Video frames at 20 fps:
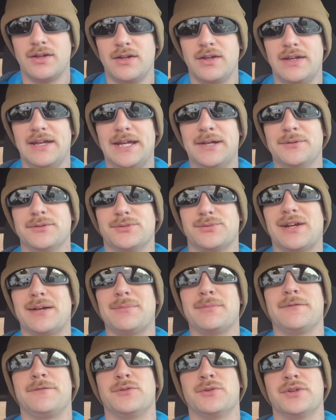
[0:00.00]
It was right
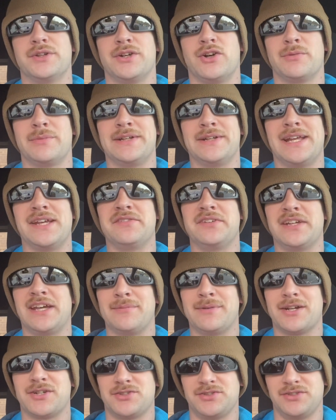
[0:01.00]
before the Army-Navy
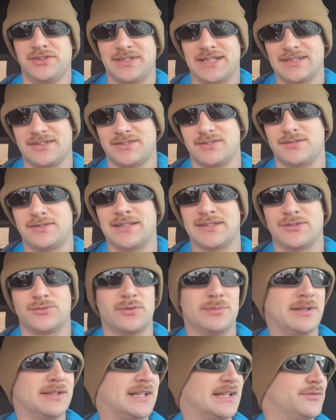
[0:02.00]
game actually. That's
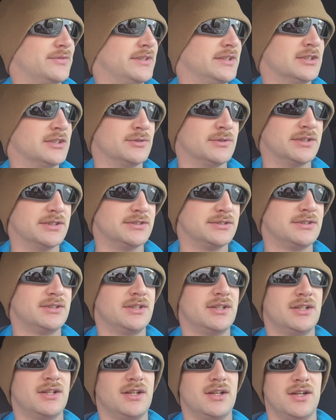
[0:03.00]
when my last video was.
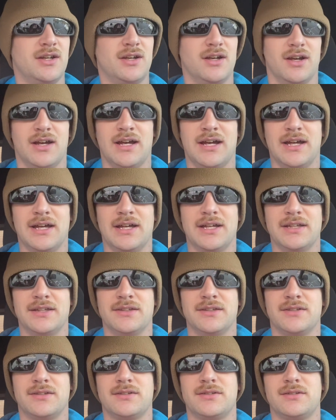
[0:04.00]

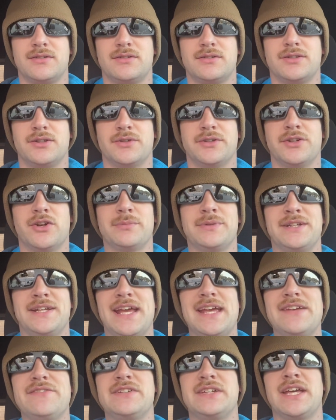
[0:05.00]
So the
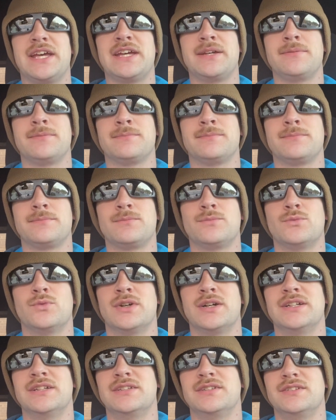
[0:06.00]
Army-Navy game
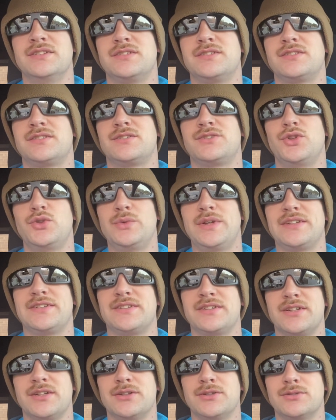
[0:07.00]
was 2 weeks
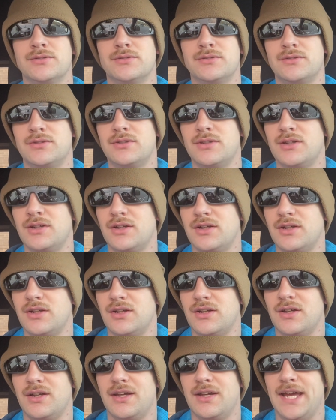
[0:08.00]
ago,
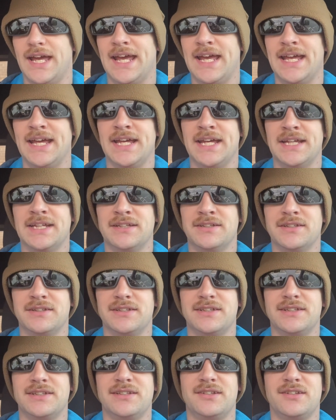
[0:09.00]
and
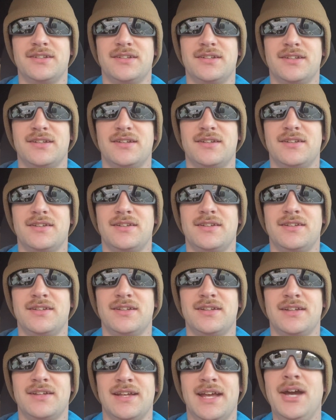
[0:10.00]

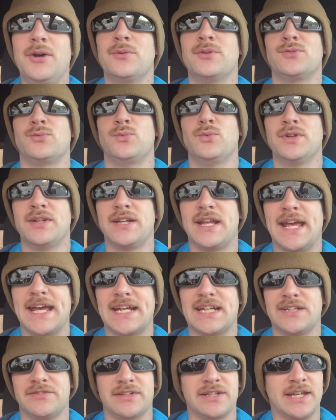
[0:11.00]
that was one
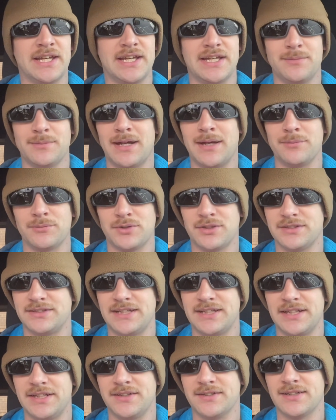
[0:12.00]
heck of a game. I'm going to
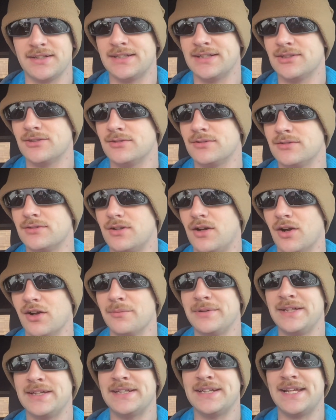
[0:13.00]
tell you right now. Army and